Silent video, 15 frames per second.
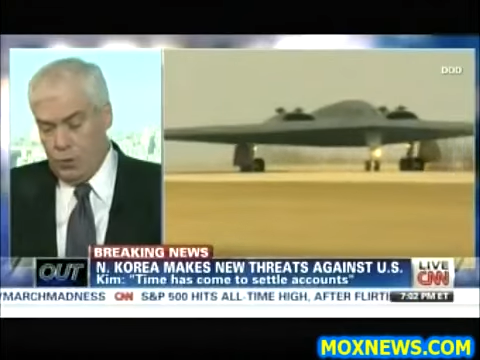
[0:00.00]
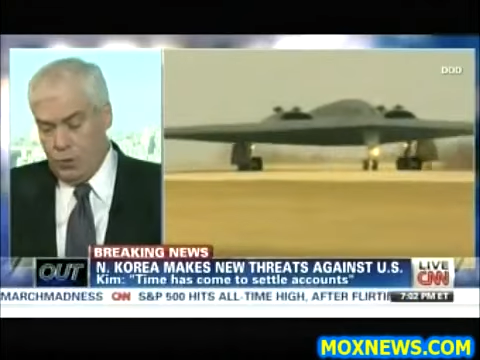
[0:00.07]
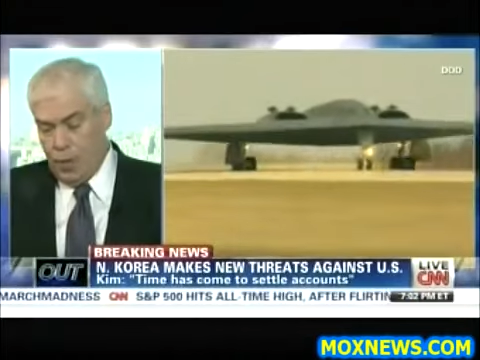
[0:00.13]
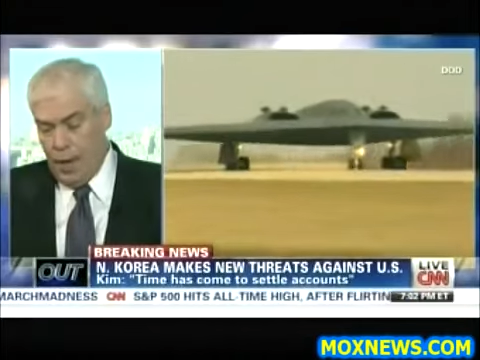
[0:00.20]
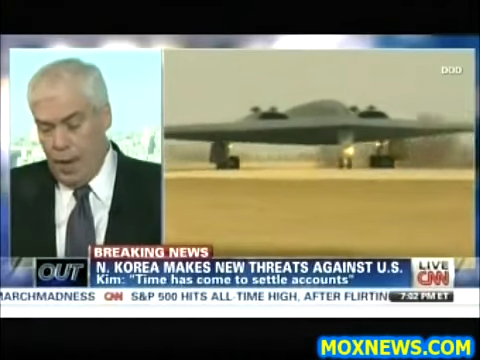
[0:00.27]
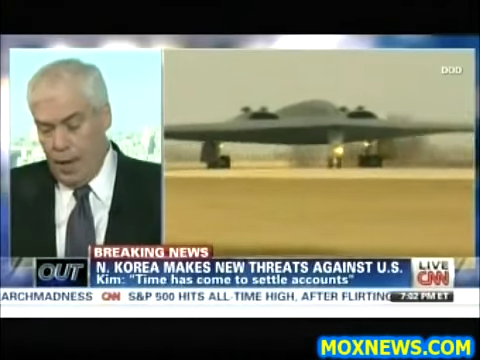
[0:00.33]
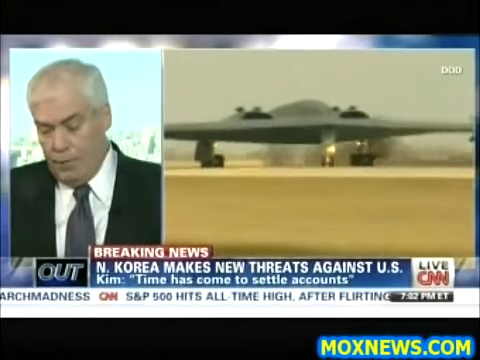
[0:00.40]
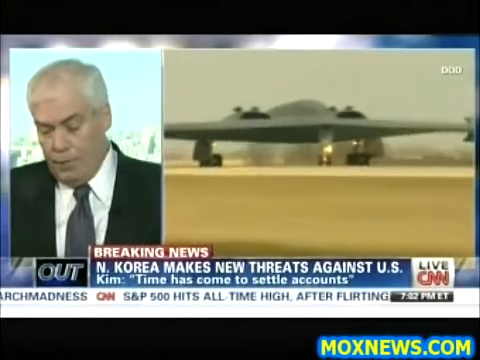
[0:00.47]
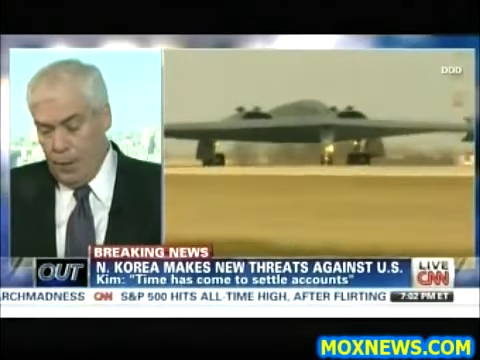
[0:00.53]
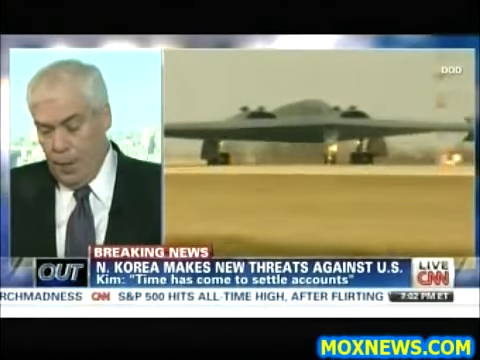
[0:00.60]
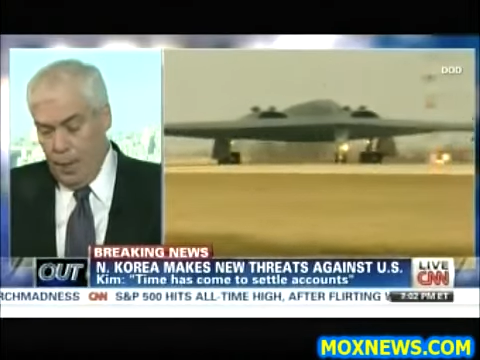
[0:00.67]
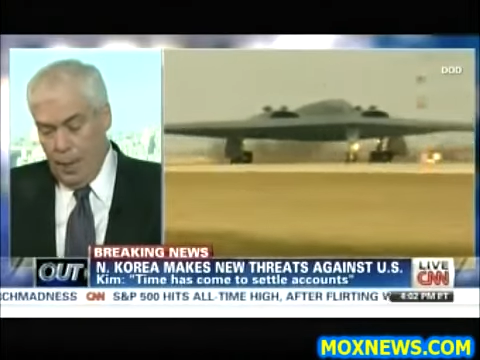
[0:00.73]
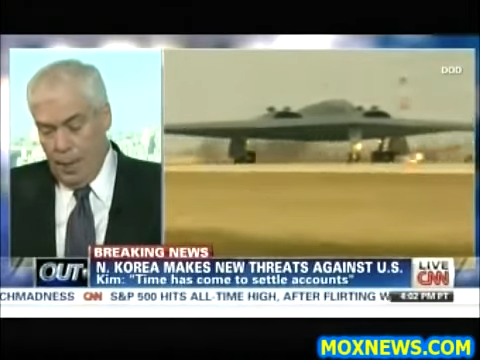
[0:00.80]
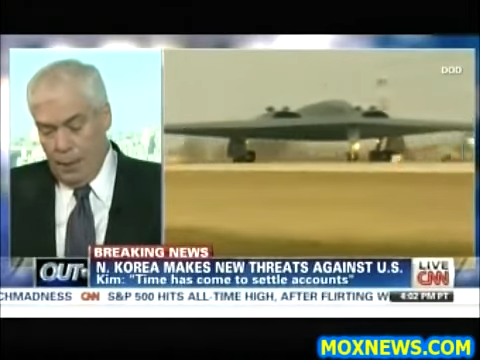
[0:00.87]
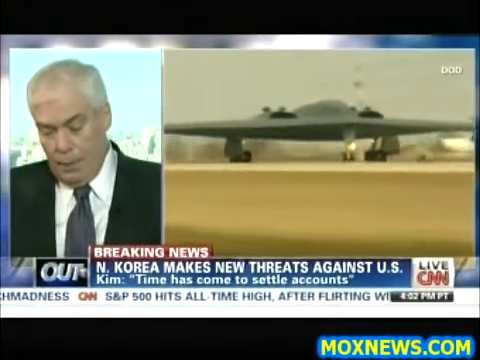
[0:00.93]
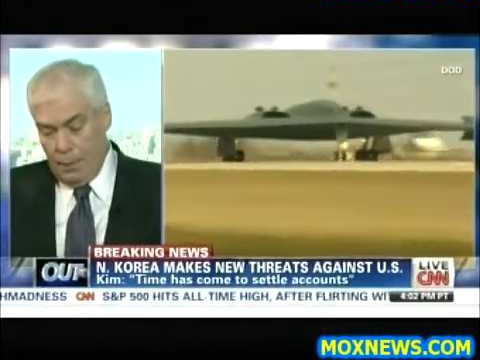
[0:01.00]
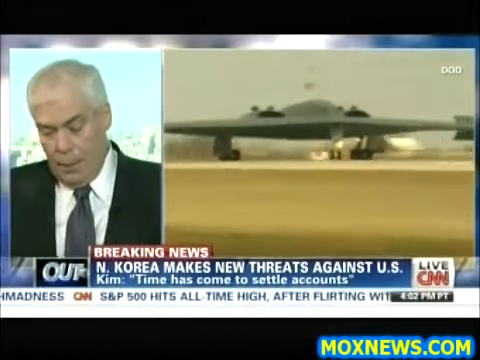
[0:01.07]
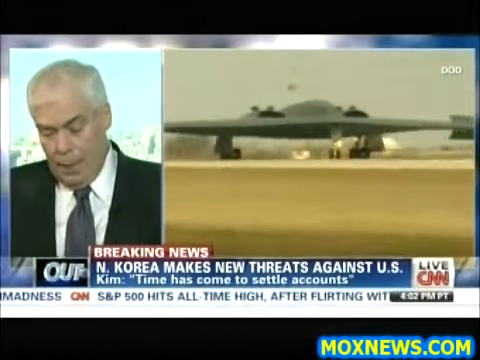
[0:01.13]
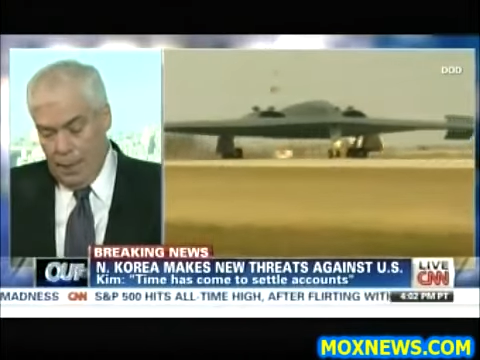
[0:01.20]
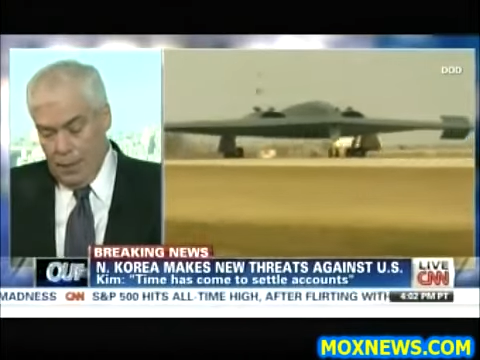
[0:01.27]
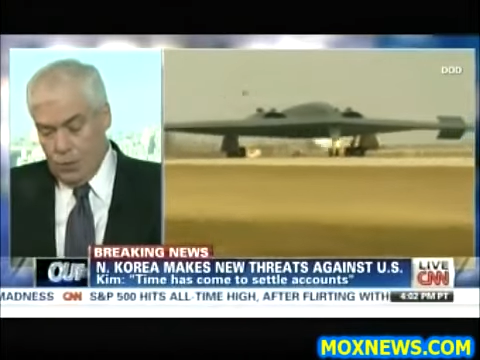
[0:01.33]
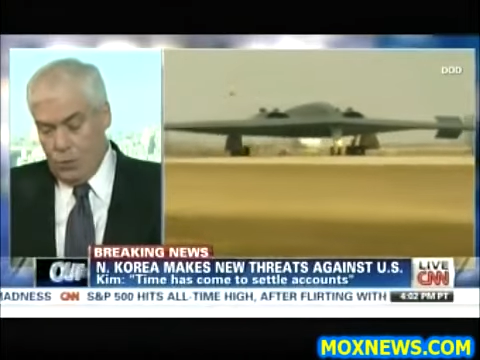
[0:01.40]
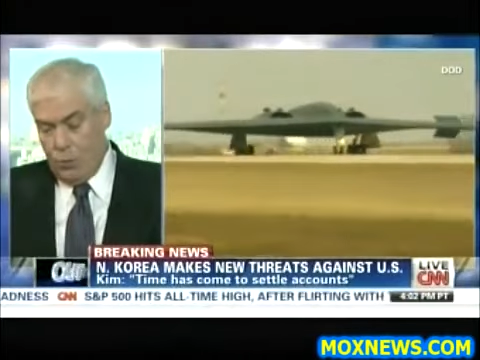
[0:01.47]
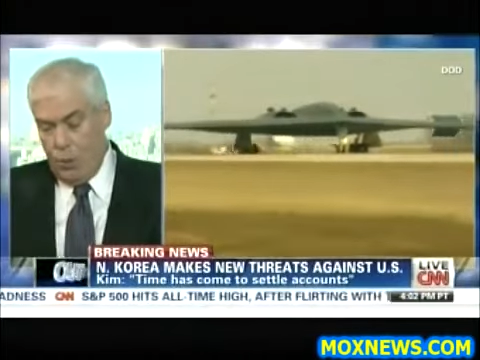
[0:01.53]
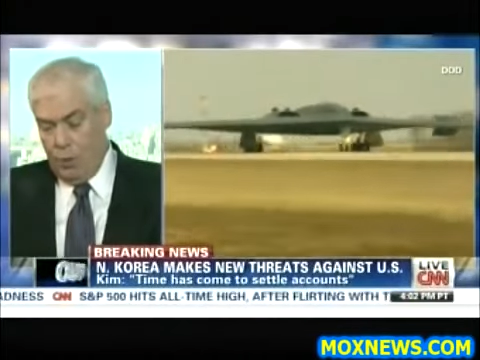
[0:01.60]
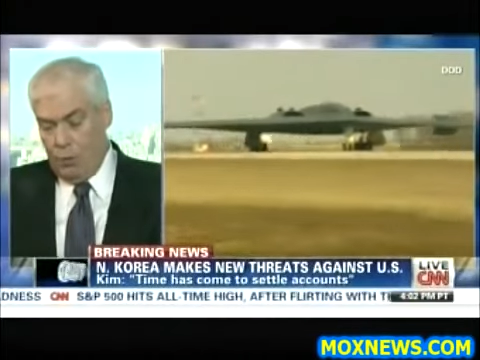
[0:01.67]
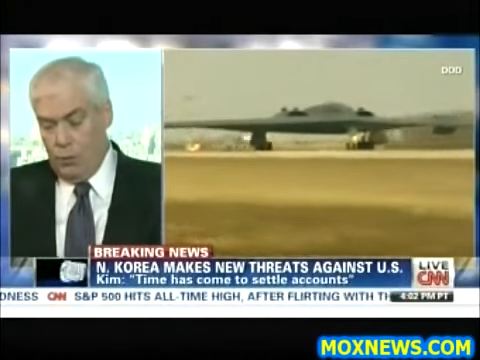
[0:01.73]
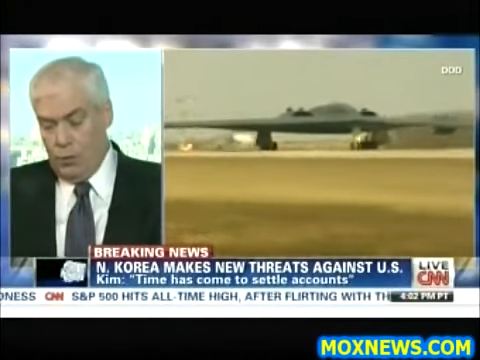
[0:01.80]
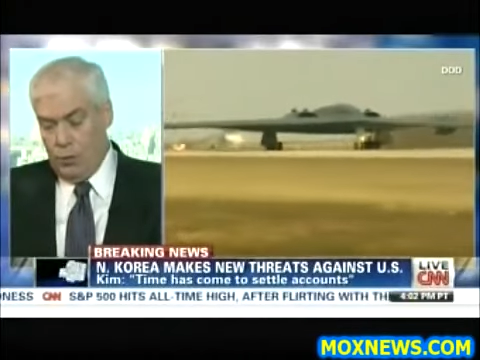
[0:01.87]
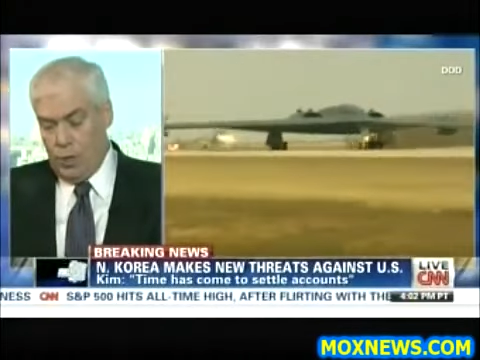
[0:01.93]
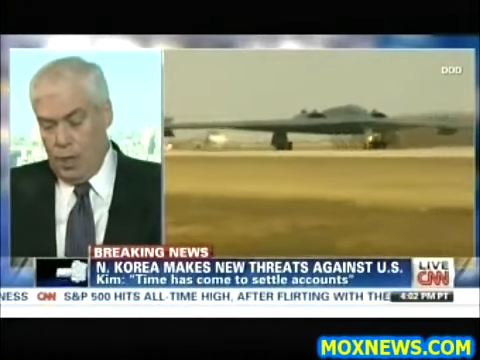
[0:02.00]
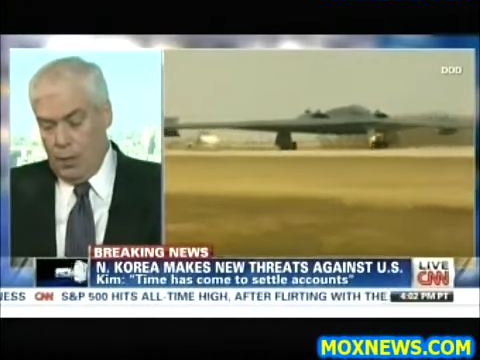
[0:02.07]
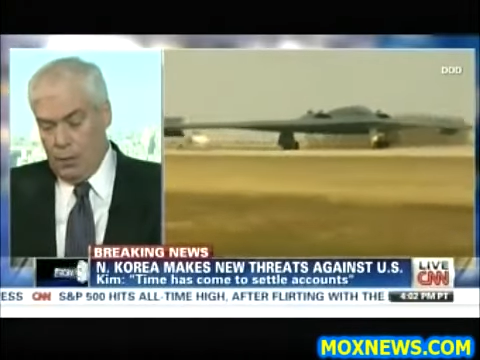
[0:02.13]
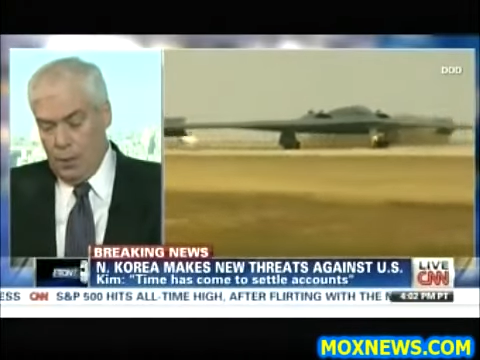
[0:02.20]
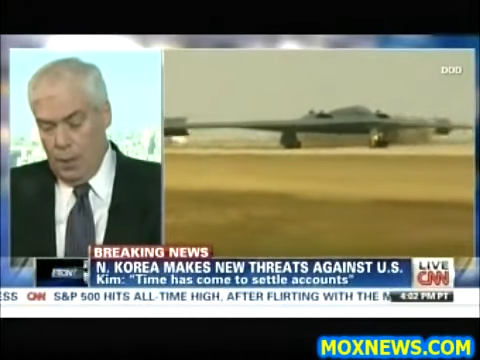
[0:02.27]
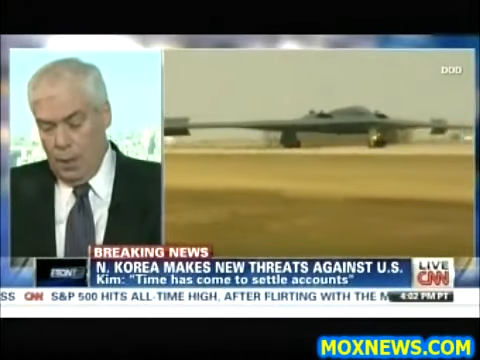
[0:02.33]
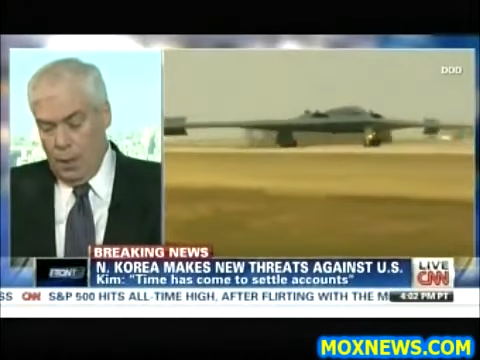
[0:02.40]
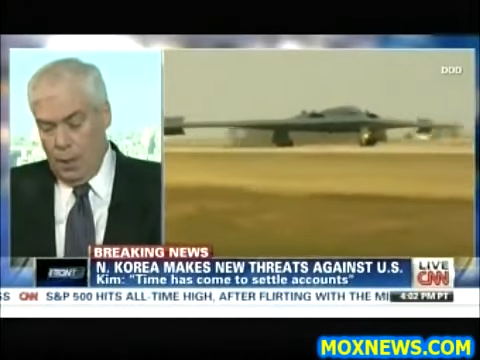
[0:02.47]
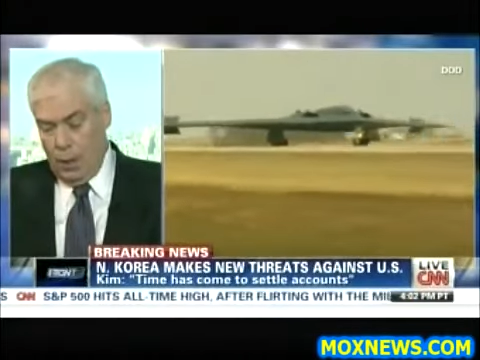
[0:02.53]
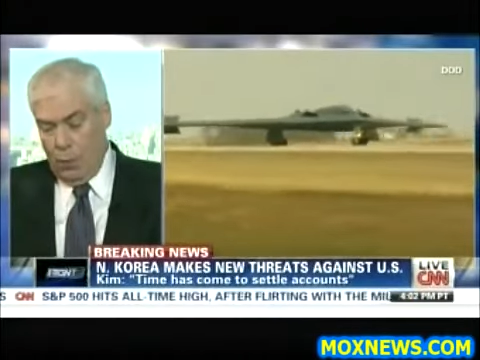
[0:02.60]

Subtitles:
staff, and he is the one who said,